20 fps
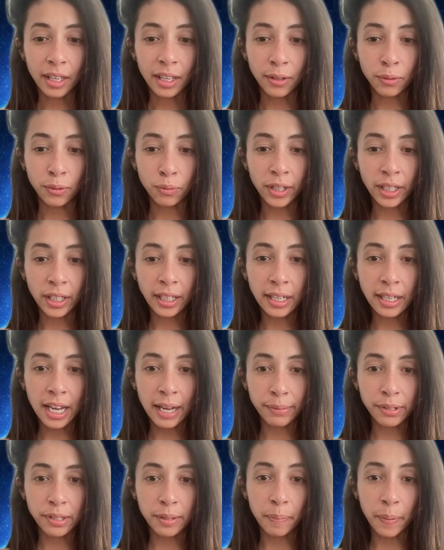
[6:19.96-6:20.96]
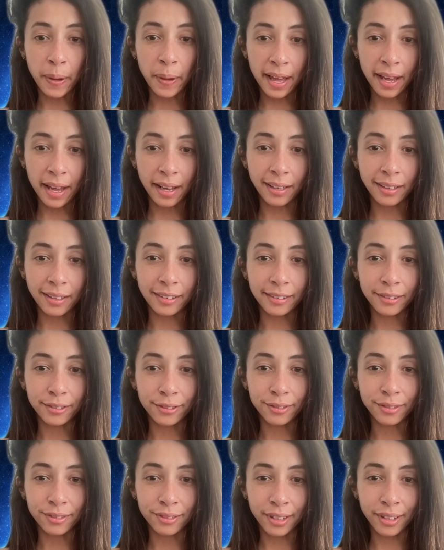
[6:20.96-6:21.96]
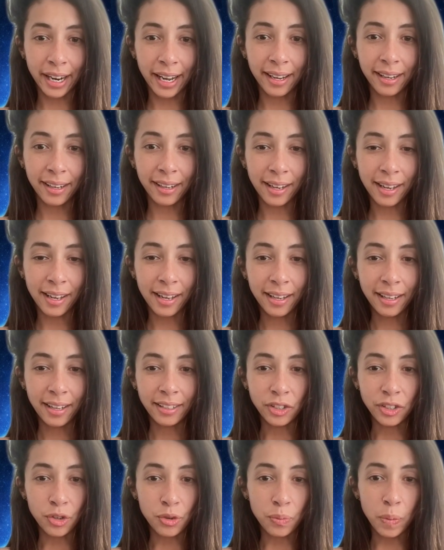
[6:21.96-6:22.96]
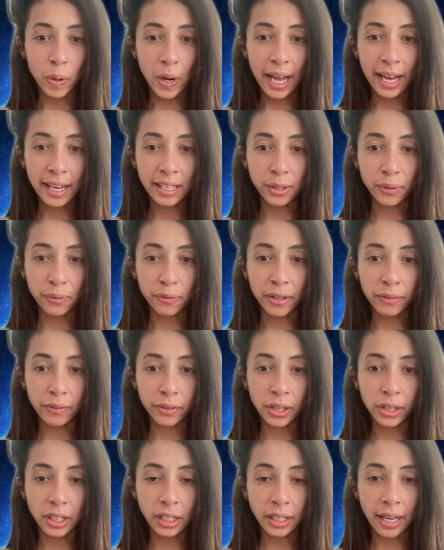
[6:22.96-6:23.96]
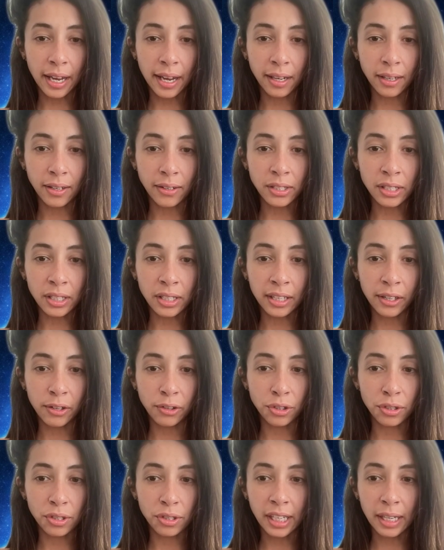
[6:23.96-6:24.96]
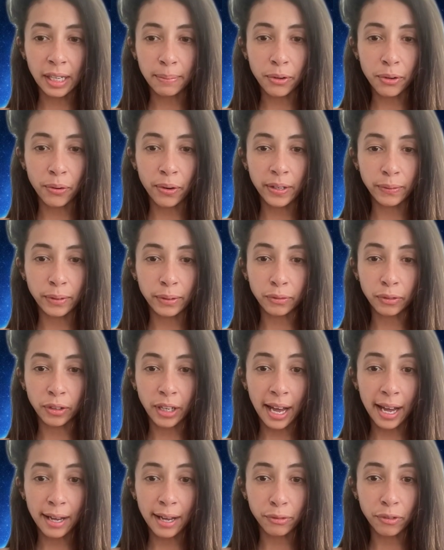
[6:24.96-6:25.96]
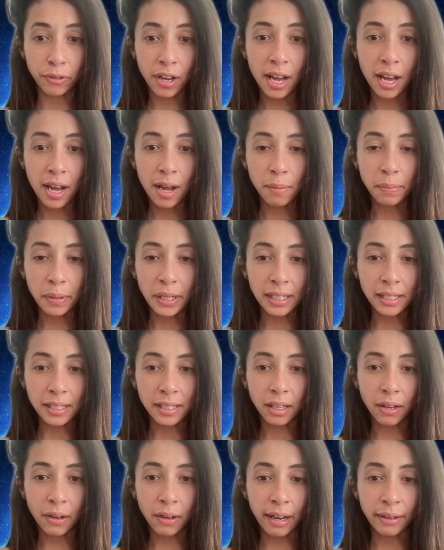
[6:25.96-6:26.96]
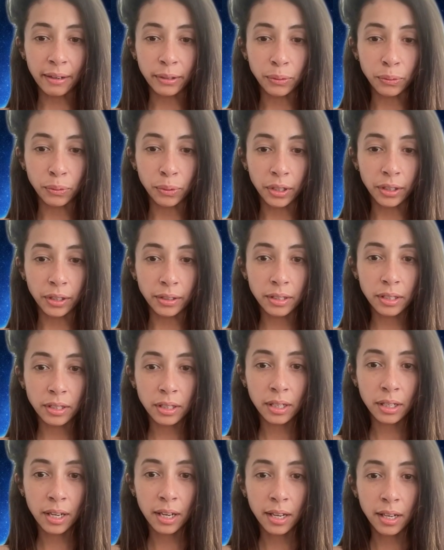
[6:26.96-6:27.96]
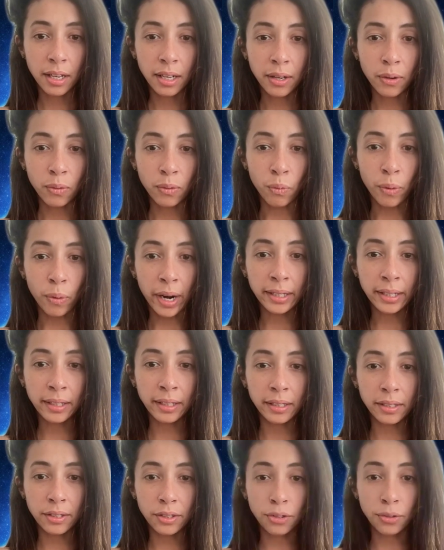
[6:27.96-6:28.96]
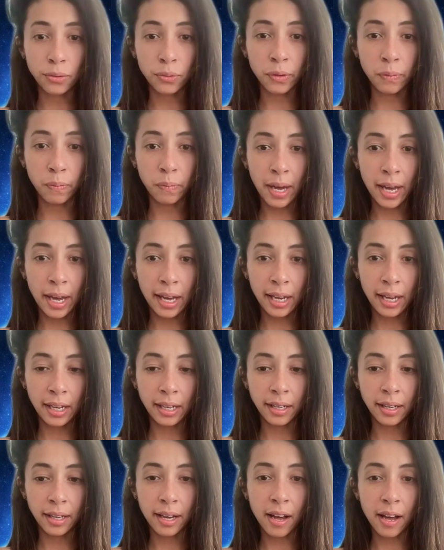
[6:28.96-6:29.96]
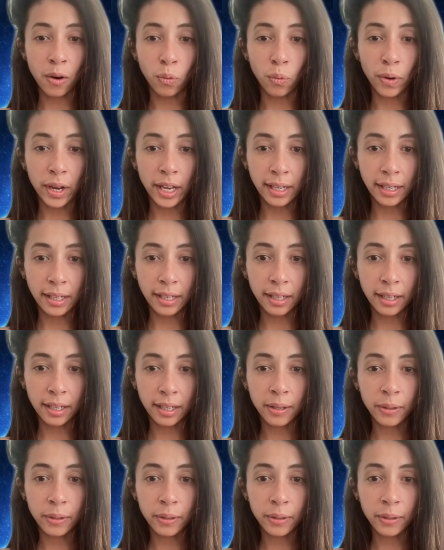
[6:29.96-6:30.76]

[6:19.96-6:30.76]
it really numbs the pain, right? You're blind of everything else and then you just keep going with life. But that's not how it works. One needs to remain awake